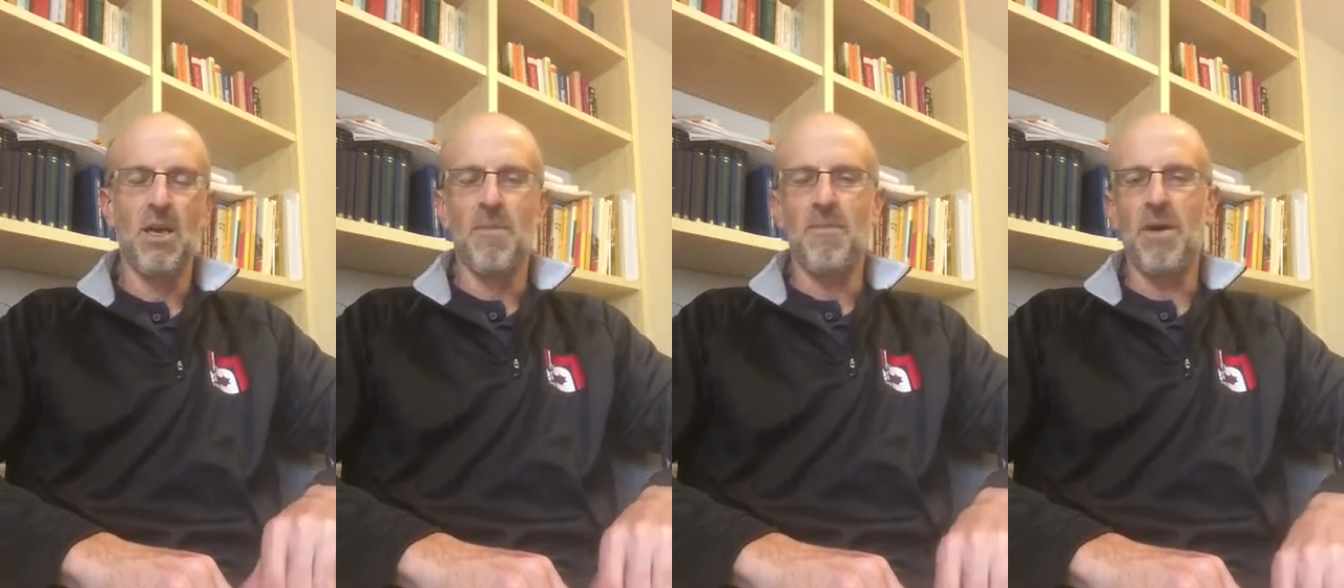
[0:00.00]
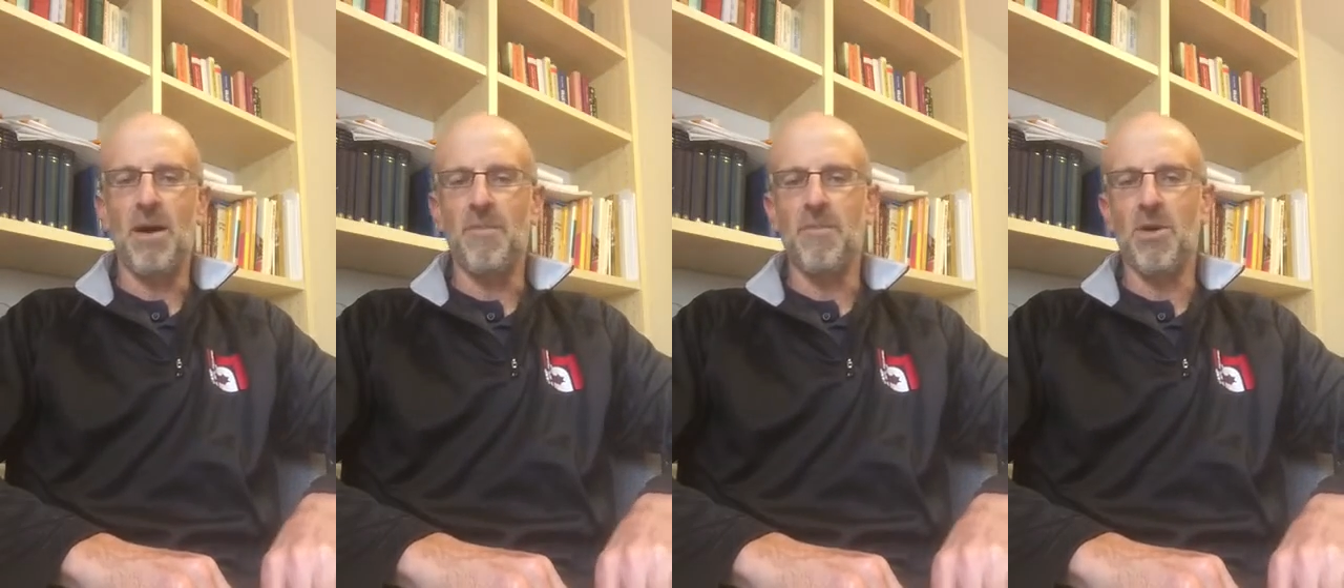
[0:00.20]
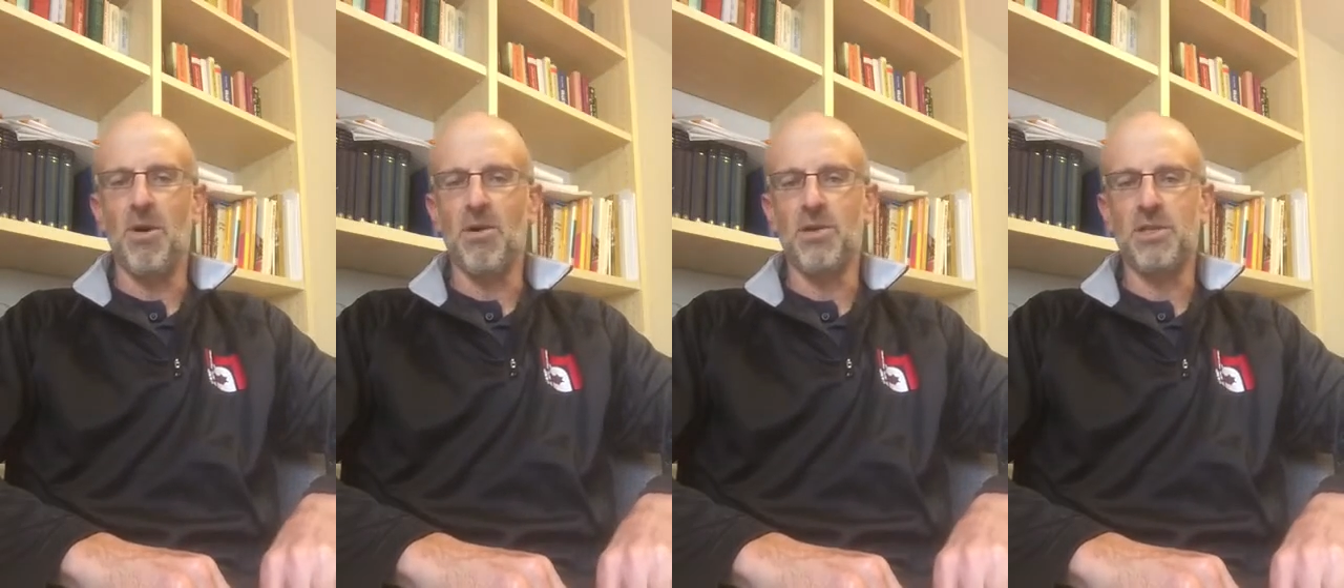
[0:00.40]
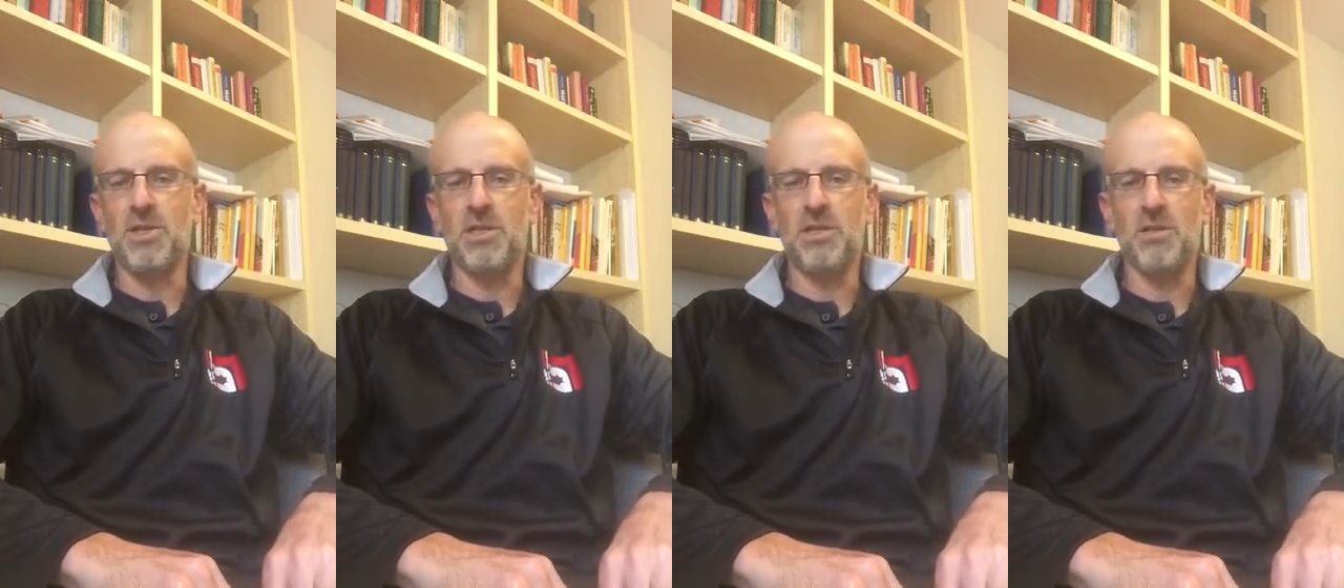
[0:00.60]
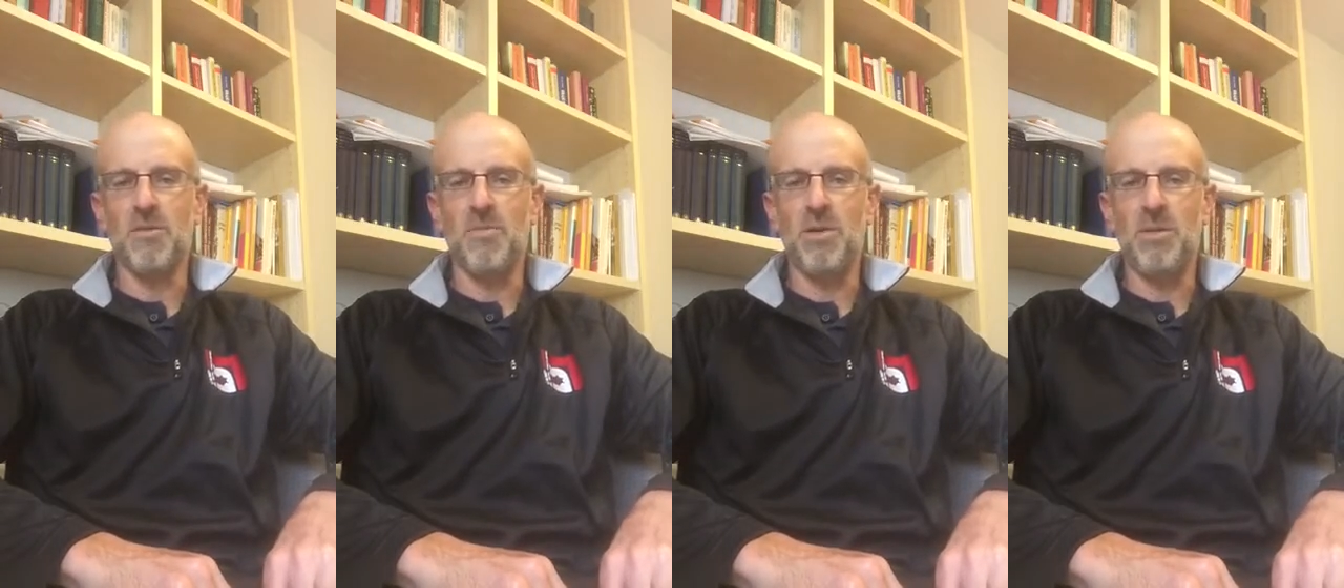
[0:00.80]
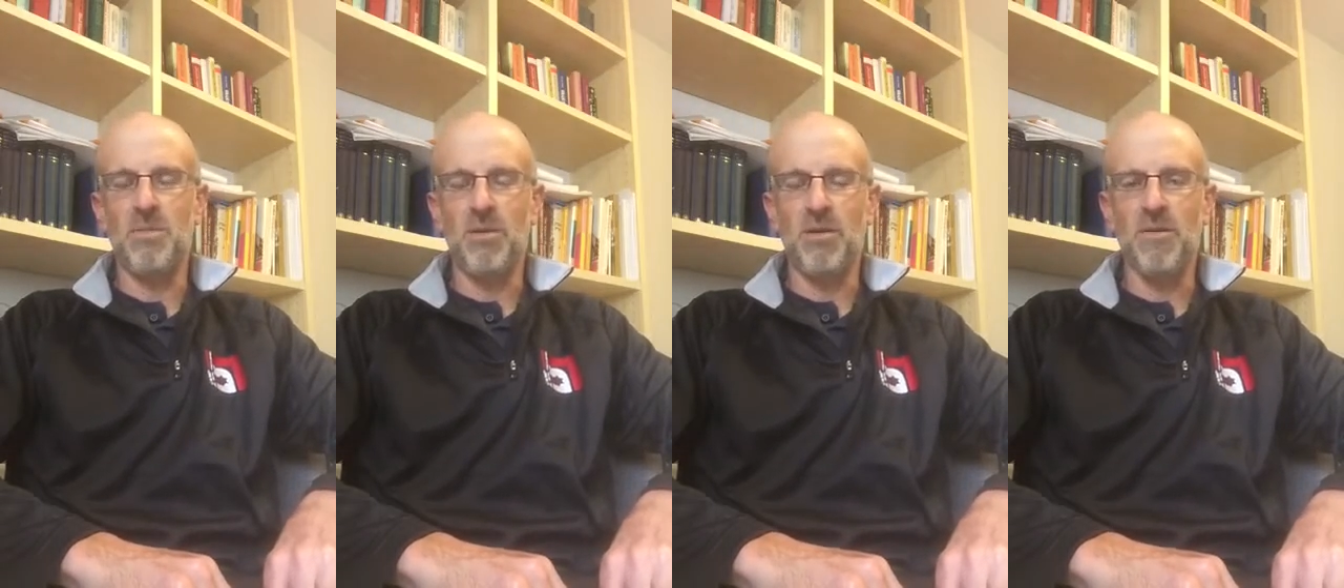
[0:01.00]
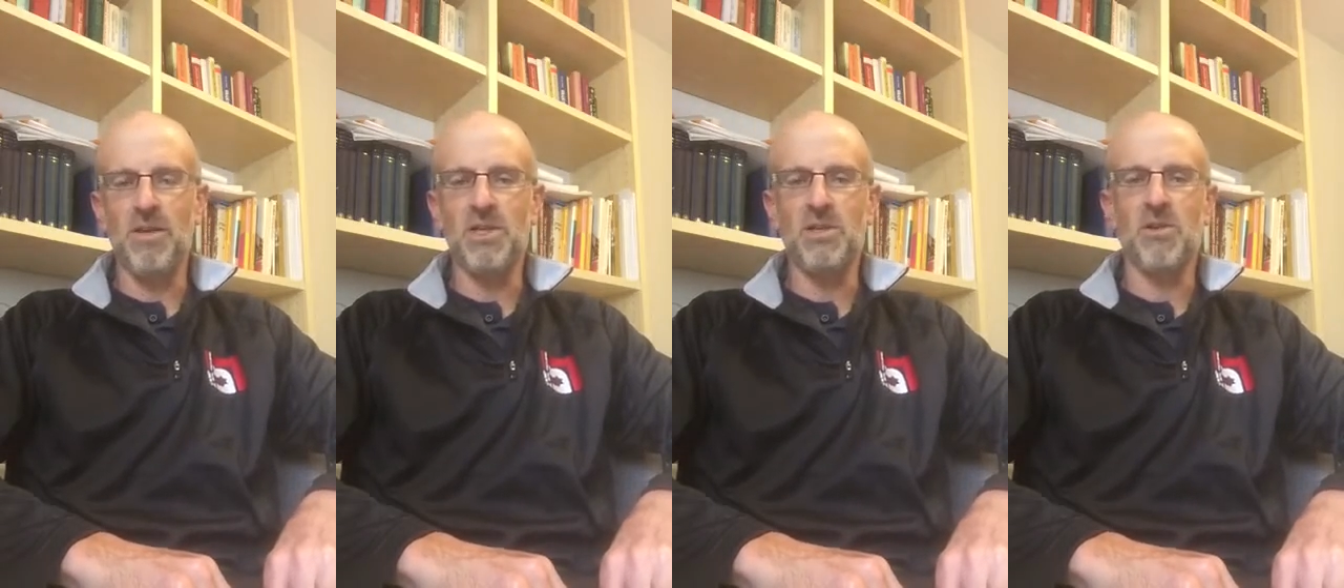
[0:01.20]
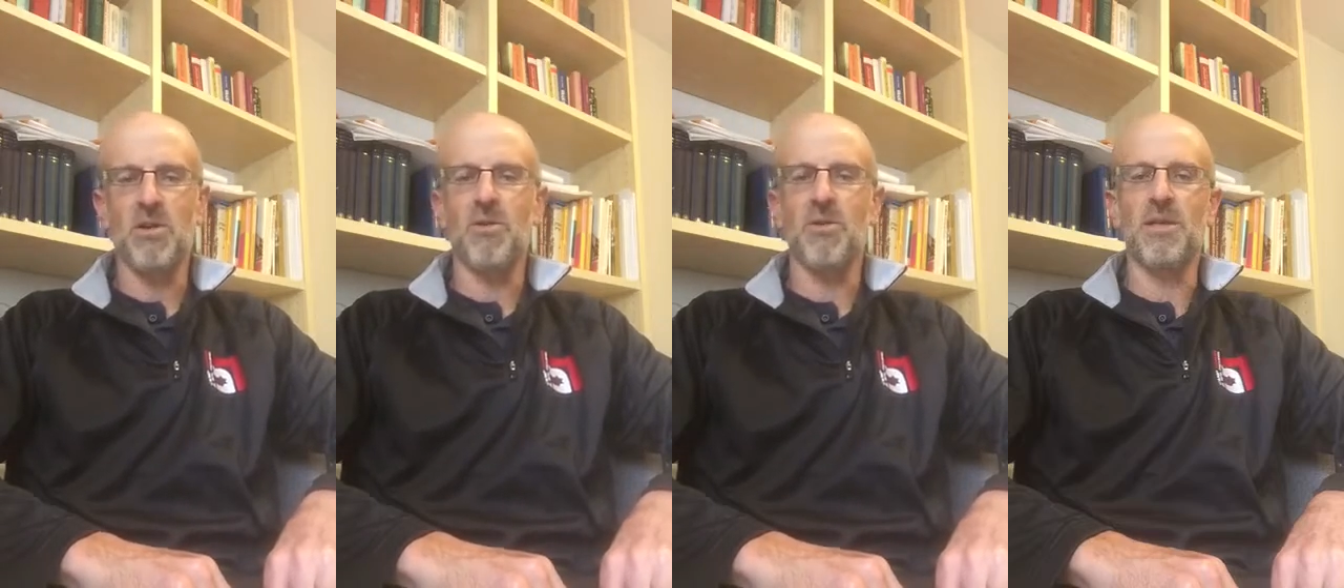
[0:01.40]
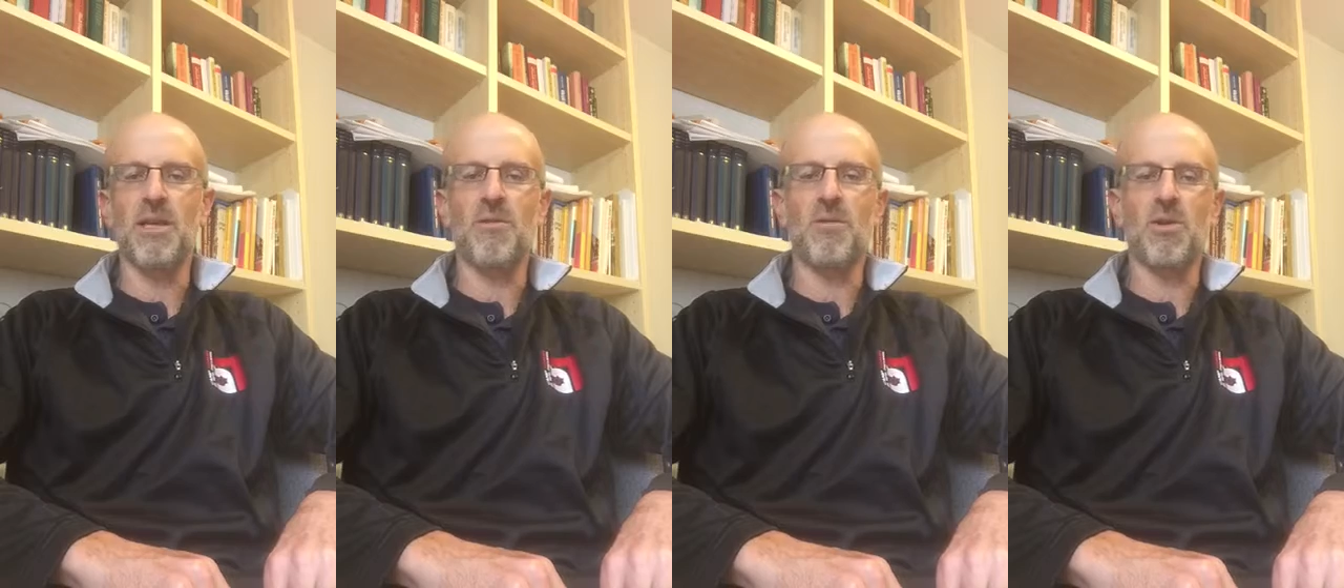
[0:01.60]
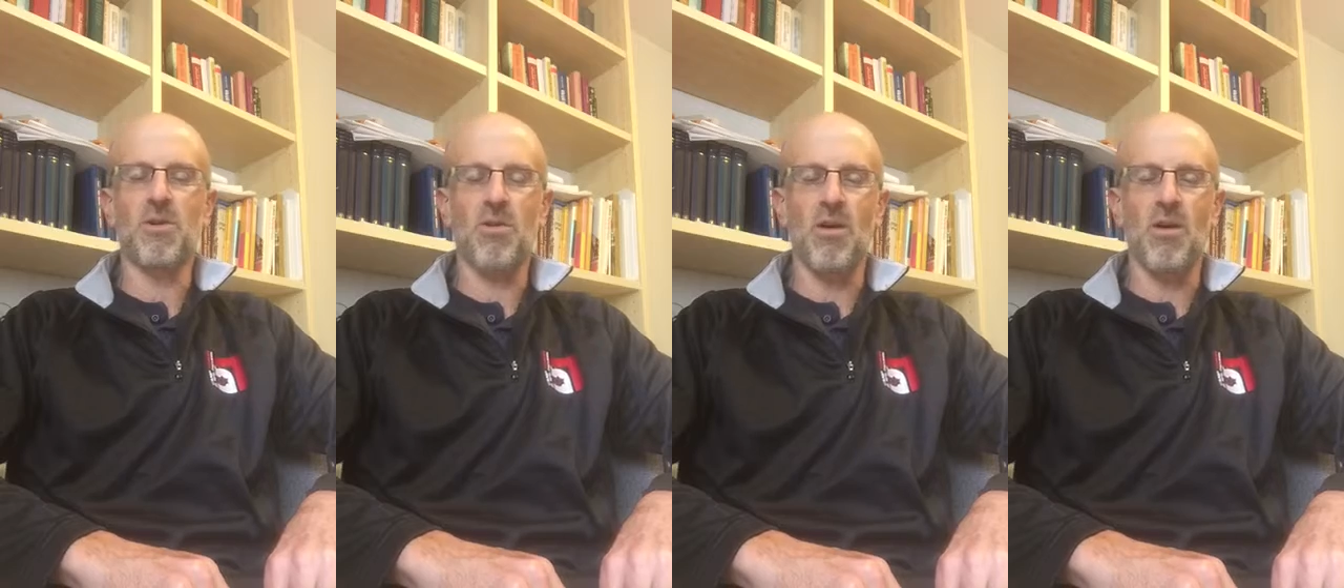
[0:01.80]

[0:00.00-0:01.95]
by Moses and the people of Israel when they were